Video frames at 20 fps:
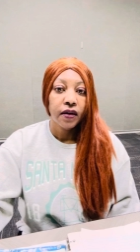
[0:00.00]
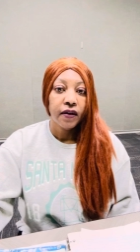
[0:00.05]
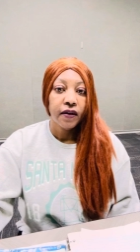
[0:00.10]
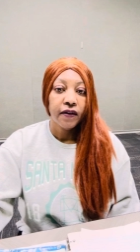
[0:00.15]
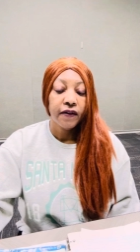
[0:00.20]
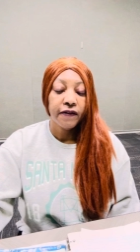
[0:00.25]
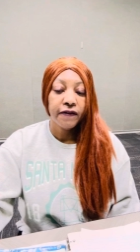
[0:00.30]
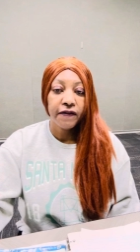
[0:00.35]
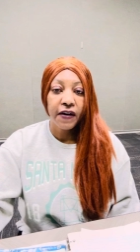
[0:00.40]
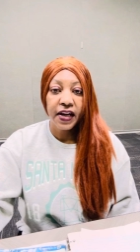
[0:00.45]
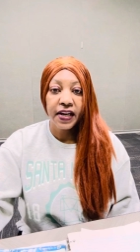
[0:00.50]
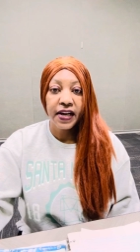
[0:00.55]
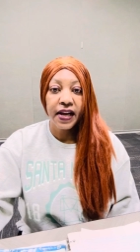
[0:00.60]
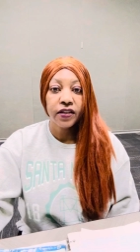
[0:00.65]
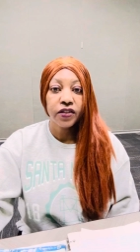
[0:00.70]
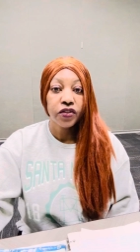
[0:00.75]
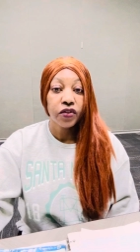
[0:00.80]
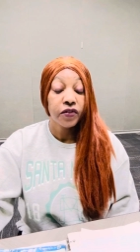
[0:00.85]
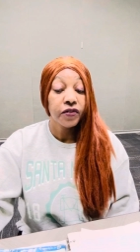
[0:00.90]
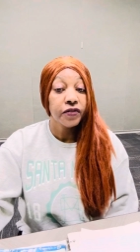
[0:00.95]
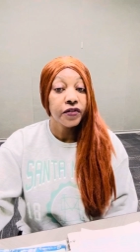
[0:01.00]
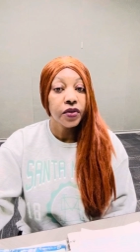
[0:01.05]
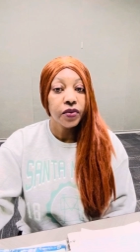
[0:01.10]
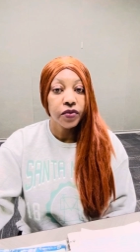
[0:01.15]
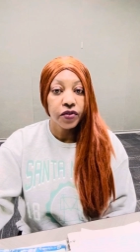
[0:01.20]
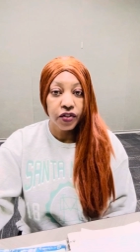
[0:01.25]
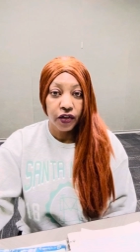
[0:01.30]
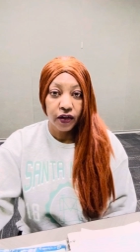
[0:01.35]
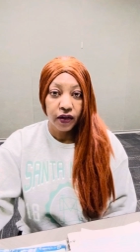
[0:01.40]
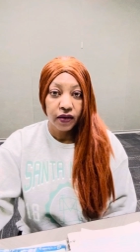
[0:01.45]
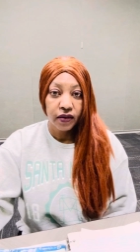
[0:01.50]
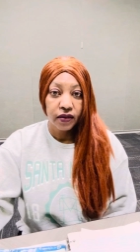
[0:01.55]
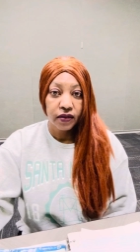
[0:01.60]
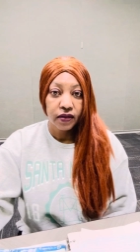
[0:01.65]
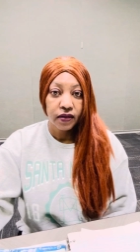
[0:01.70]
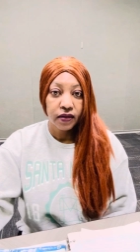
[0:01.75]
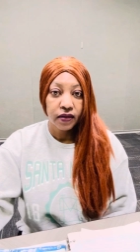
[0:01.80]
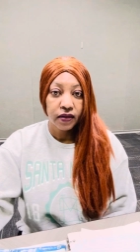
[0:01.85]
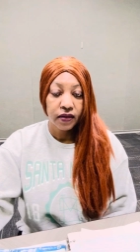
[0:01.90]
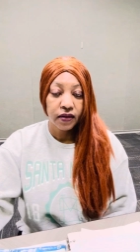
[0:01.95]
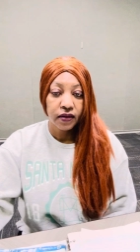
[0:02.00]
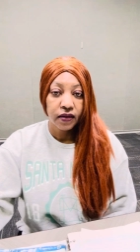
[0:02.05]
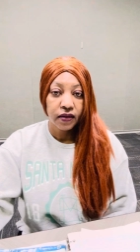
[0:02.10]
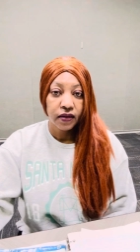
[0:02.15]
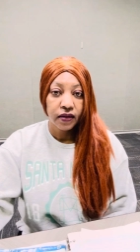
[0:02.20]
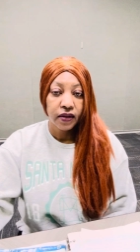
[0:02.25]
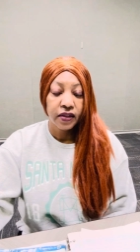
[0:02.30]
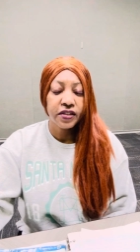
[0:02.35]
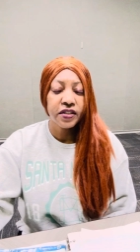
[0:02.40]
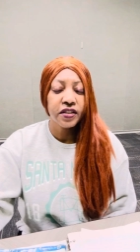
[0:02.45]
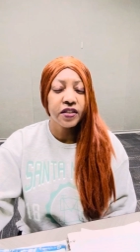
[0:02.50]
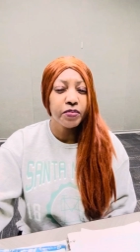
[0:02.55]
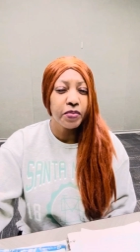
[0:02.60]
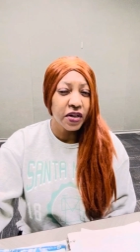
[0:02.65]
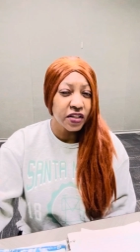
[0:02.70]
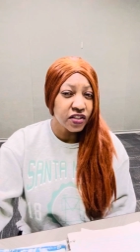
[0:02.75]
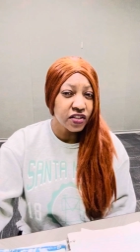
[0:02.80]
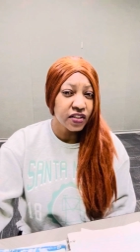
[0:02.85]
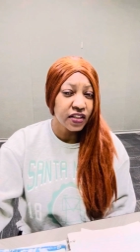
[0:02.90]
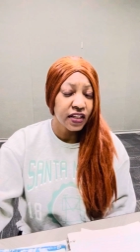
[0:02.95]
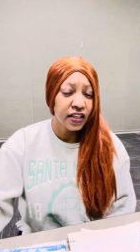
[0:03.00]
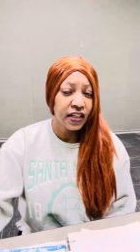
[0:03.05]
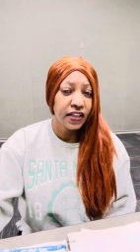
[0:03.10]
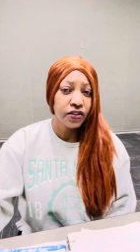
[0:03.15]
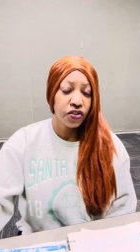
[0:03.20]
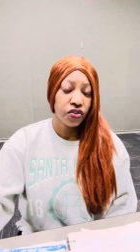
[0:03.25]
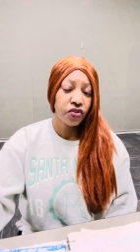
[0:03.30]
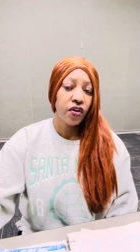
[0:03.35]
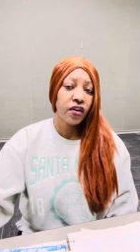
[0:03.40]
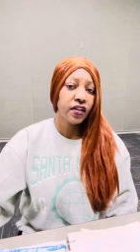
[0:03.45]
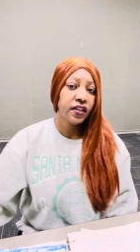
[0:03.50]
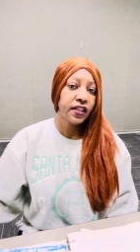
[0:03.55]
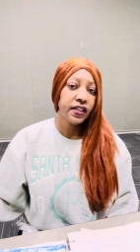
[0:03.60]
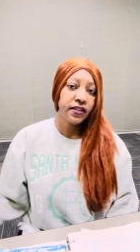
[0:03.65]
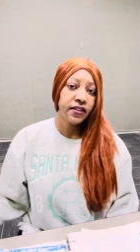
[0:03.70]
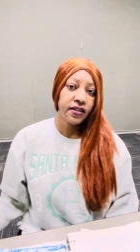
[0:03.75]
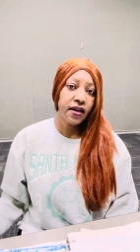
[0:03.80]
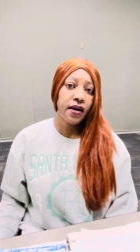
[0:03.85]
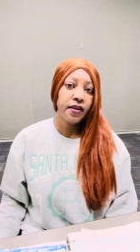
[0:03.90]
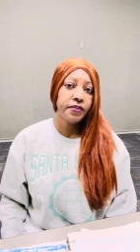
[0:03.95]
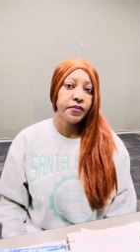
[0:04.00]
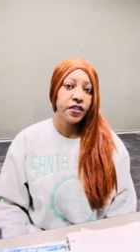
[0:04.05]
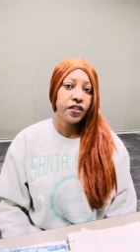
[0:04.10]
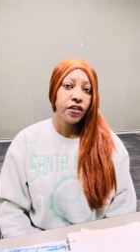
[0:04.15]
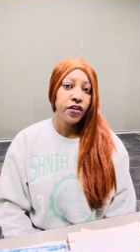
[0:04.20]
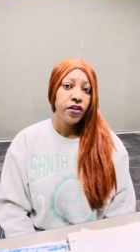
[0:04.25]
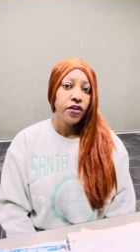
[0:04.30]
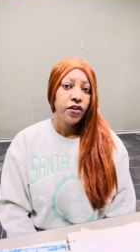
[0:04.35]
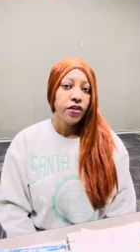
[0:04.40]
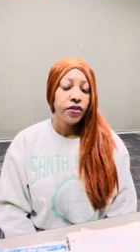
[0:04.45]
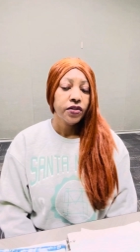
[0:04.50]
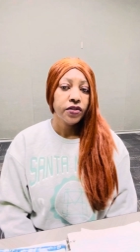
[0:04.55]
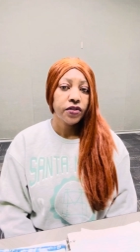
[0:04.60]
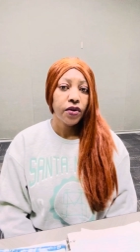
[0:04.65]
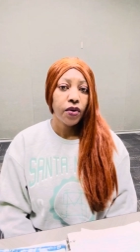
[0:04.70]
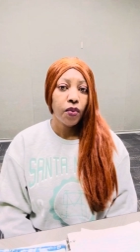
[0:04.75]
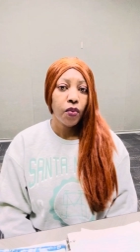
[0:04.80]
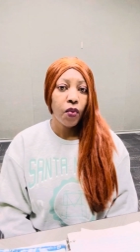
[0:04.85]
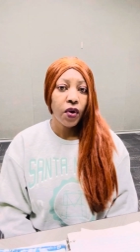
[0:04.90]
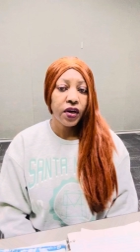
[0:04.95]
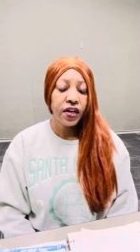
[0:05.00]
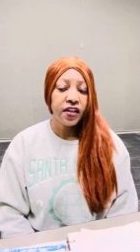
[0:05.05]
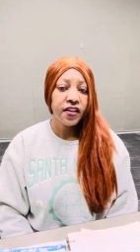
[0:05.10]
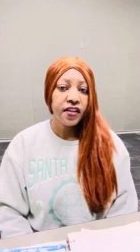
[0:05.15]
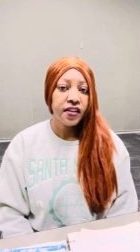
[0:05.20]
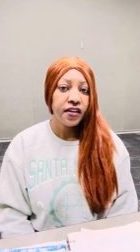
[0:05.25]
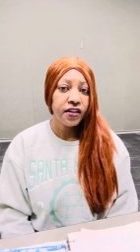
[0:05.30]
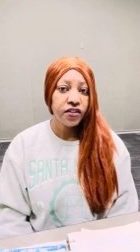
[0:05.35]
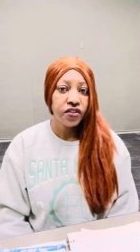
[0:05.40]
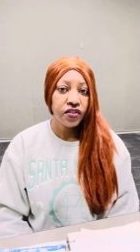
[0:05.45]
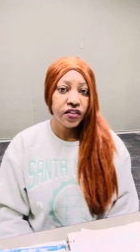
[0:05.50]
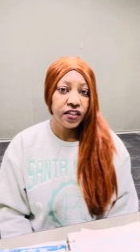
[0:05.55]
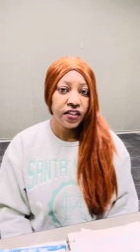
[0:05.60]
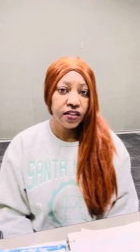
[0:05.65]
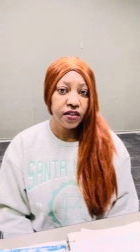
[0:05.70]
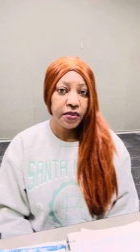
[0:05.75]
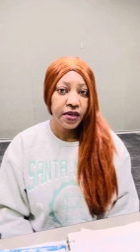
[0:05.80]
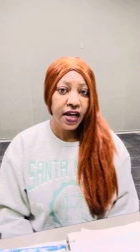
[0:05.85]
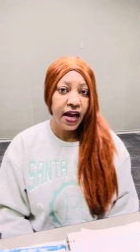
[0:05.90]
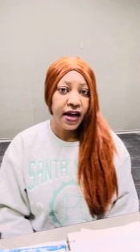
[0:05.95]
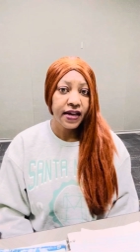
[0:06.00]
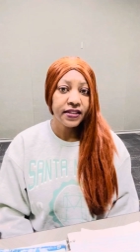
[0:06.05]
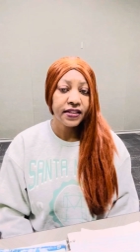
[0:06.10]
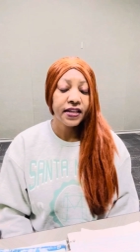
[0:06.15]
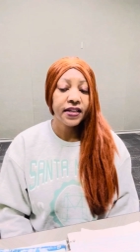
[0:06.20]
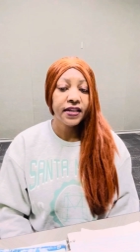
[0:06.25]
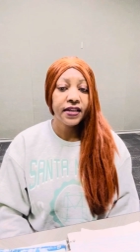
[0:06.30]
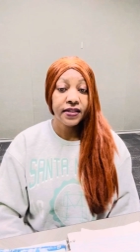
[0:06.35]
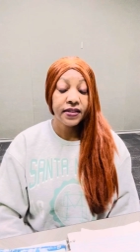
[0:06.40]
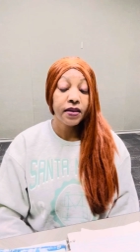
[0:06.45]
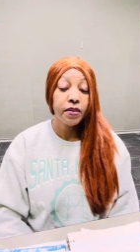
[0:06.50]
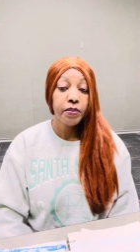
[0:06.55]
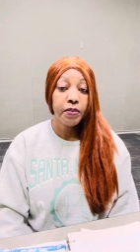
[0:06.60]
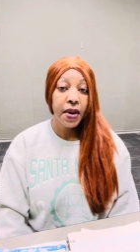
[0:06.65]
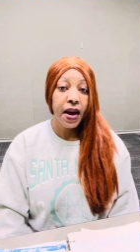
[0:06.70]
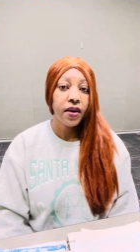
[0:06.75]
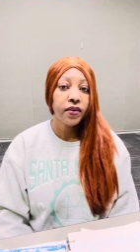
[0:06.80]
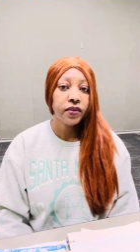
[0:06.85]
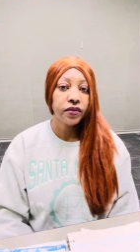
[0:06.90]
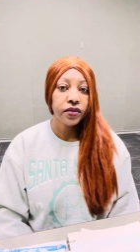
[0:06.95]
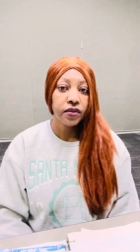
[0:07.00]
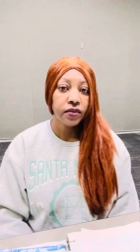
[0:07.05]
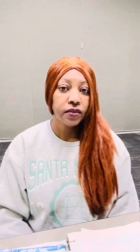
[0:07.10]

financial future, especially in struggling times. So one of the things you need to be asking is about